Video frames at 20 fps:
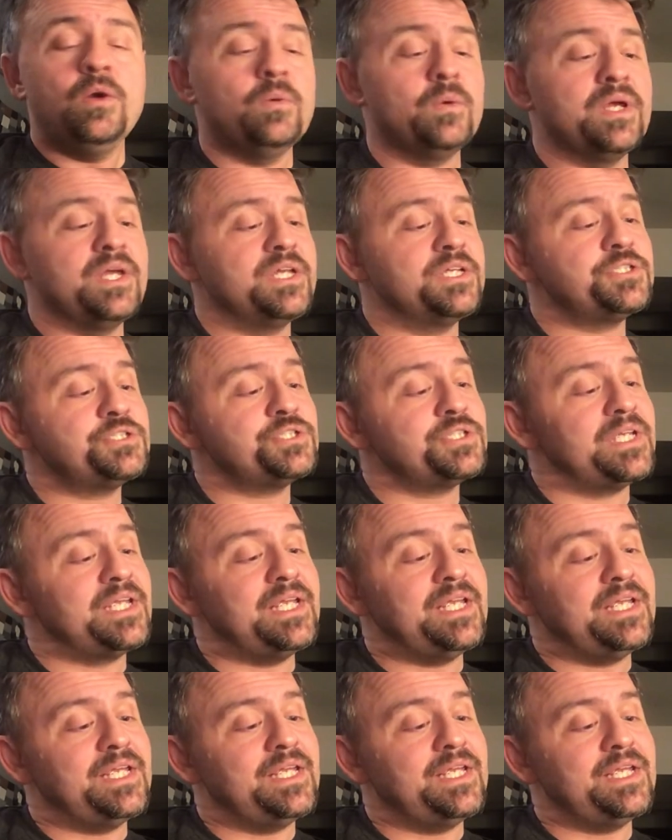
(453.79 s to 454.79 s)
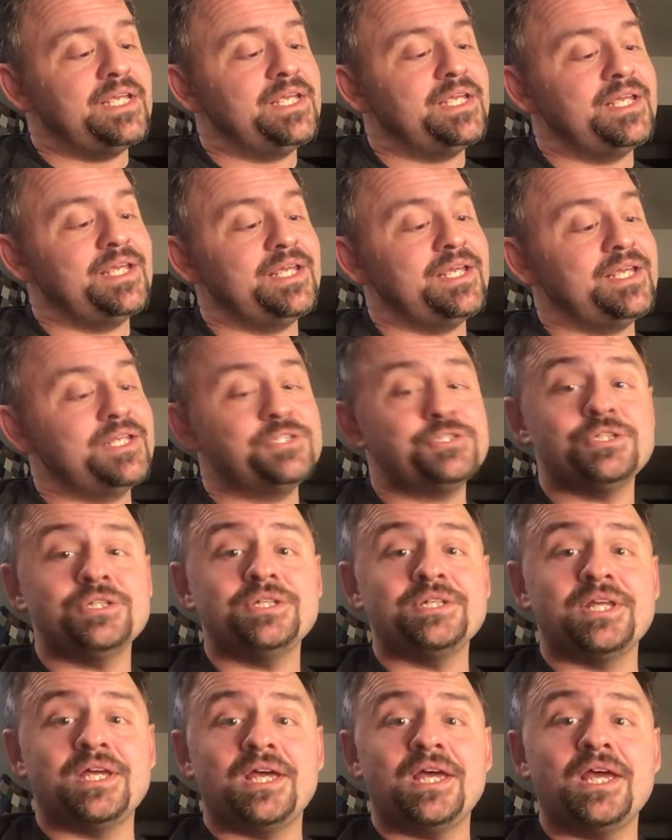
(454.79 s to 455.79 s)
wish each
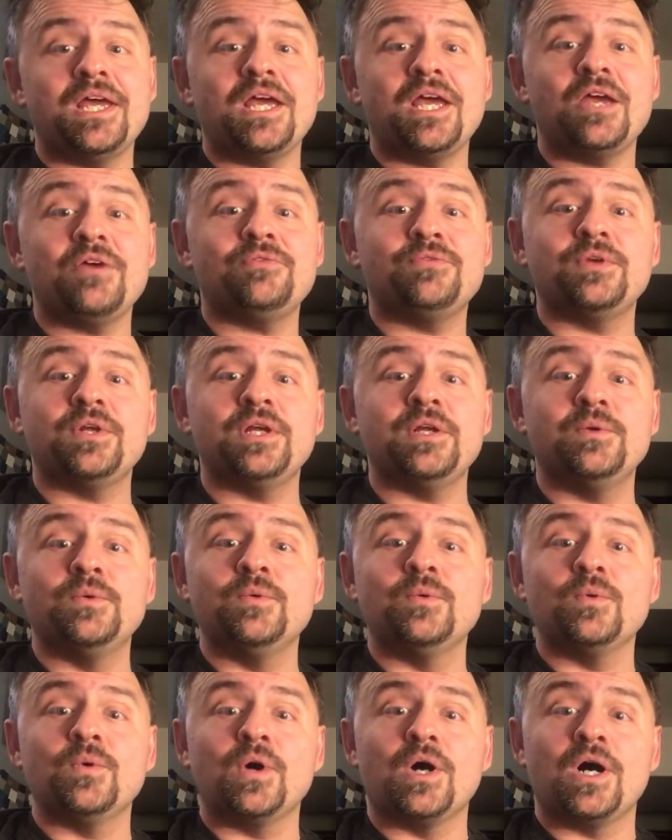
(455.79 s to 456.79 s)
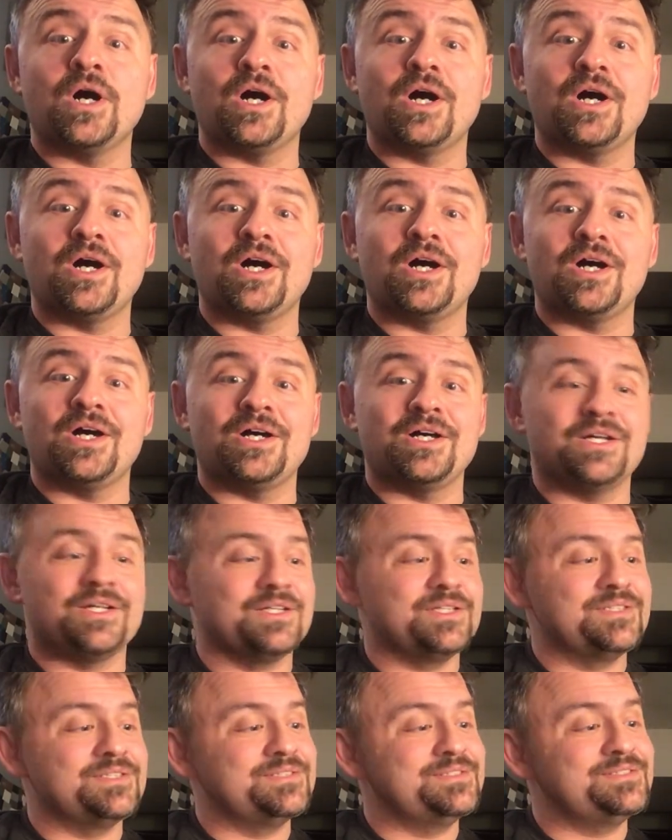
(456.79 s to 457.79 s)
and every
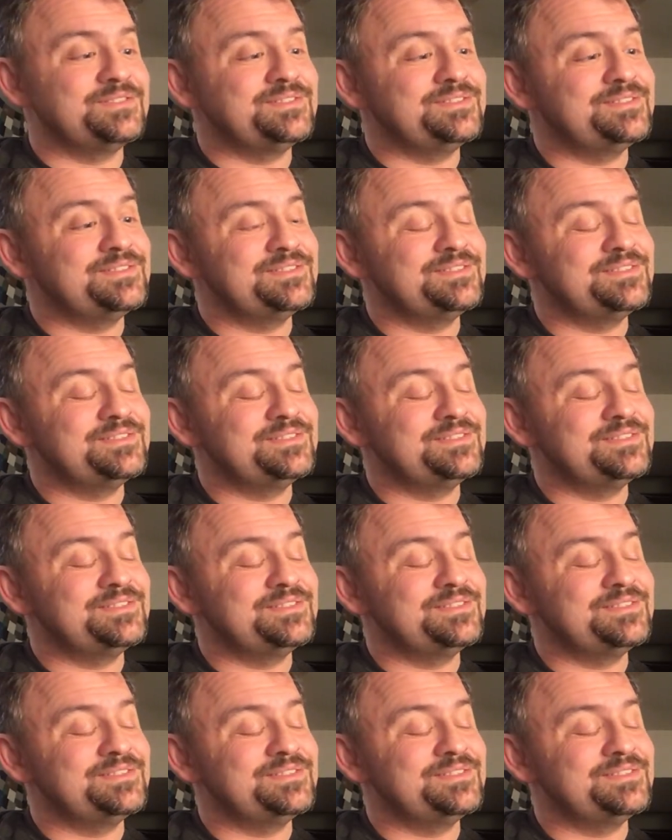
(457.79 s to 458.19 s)
one,